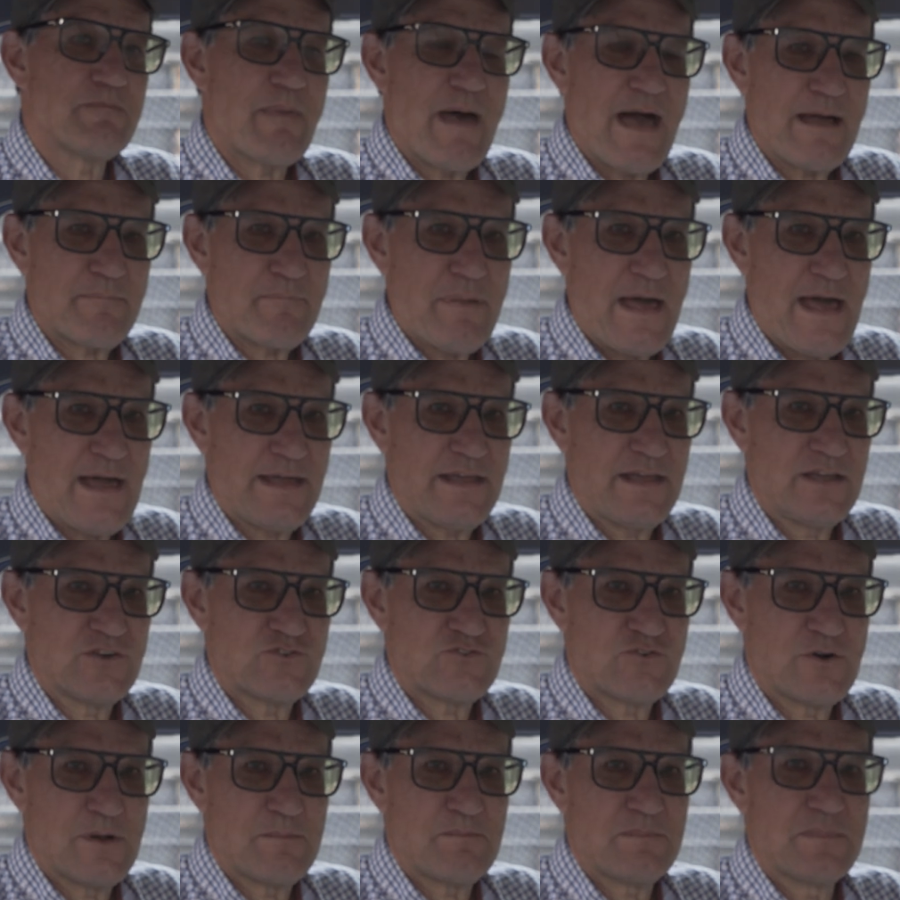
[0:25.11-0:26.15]
backpacking
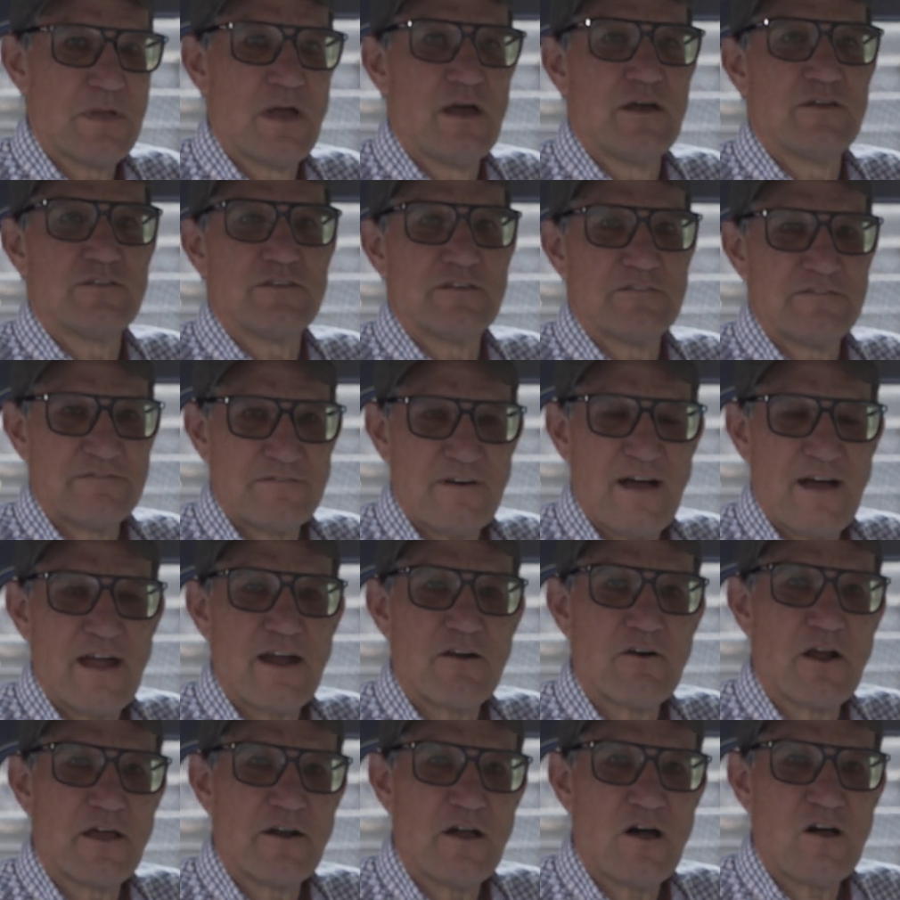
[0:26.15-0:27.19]
trip to
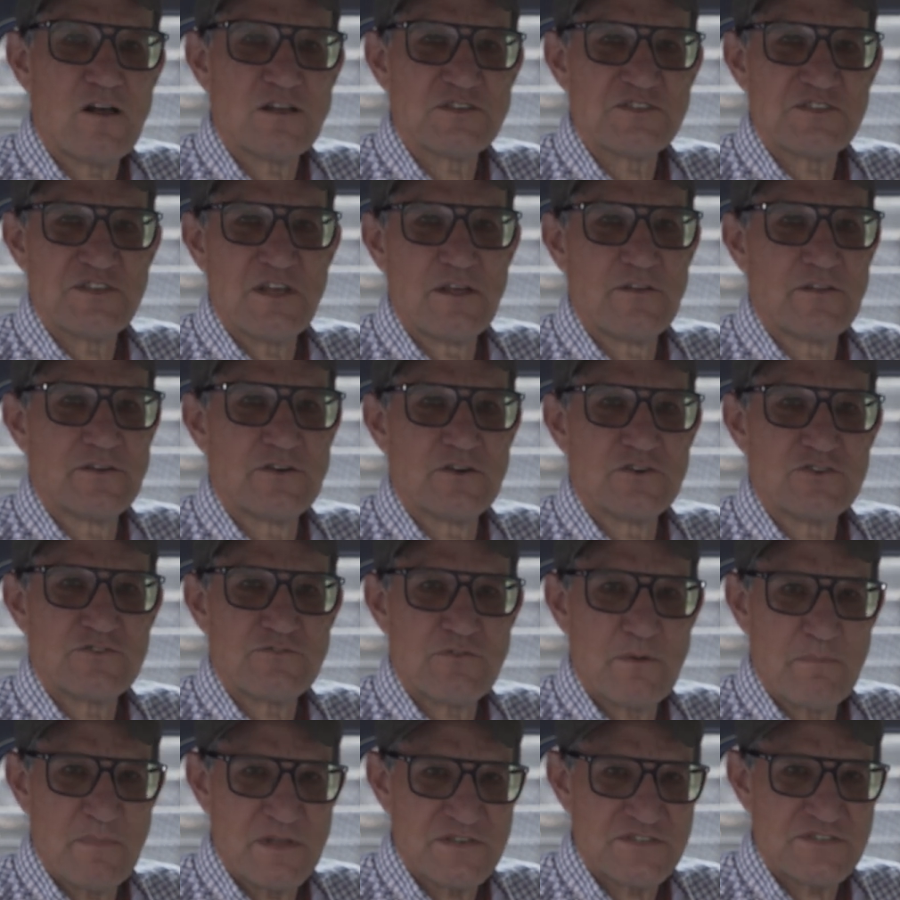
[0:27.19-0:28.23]
fire on all cylinders
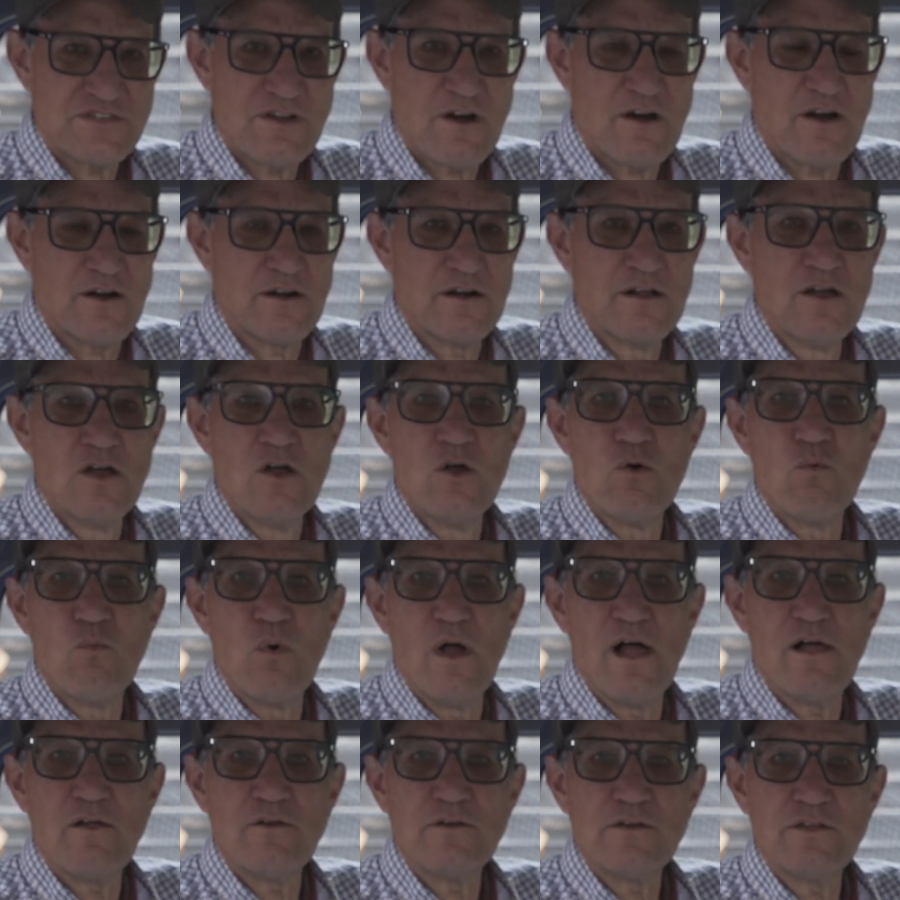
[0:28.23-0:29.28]
from the start,
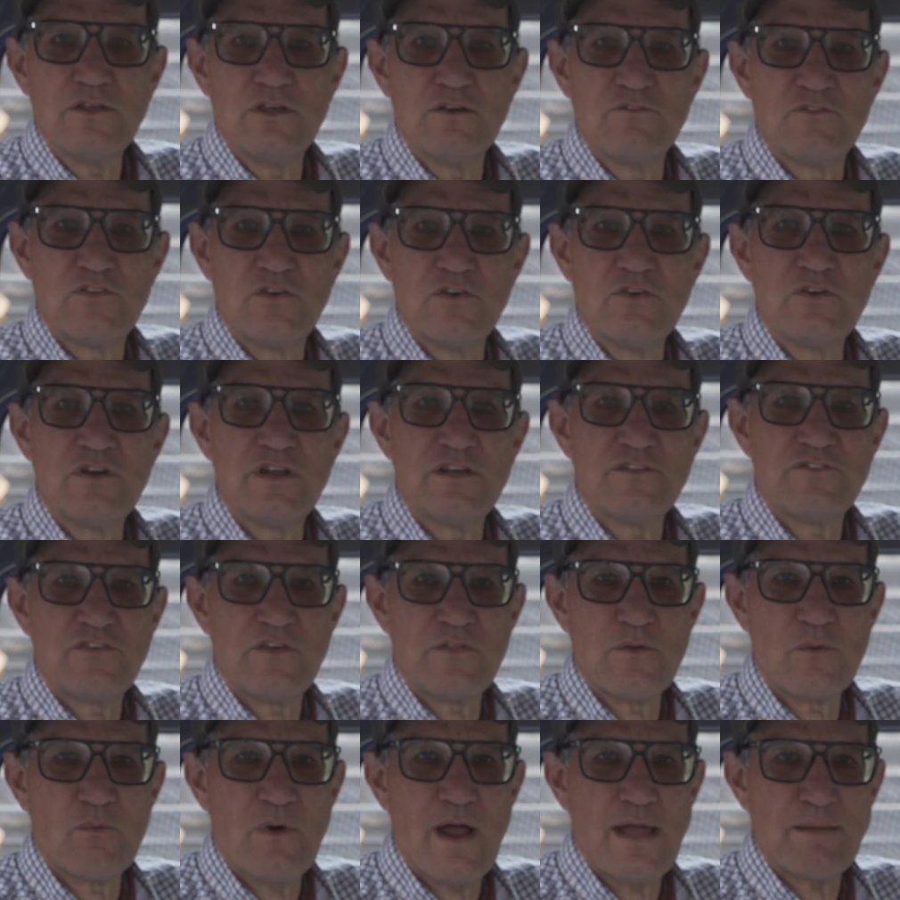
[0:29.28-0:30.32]
well, you've tuned into
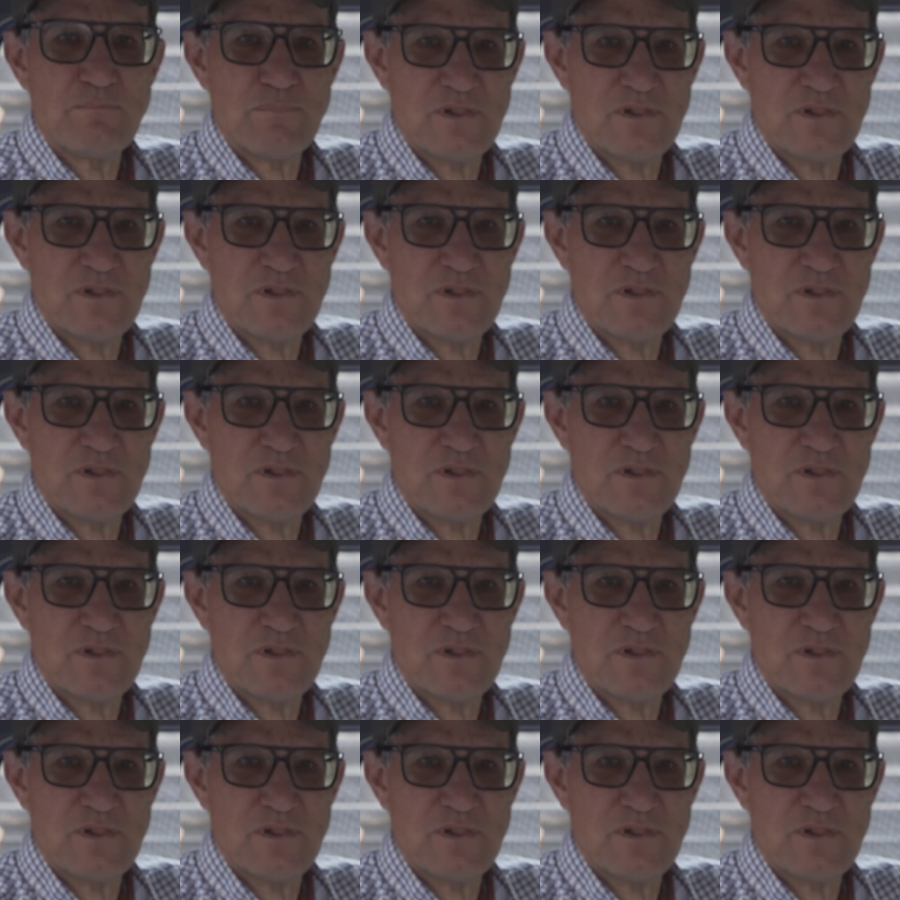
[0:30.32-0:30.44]
the right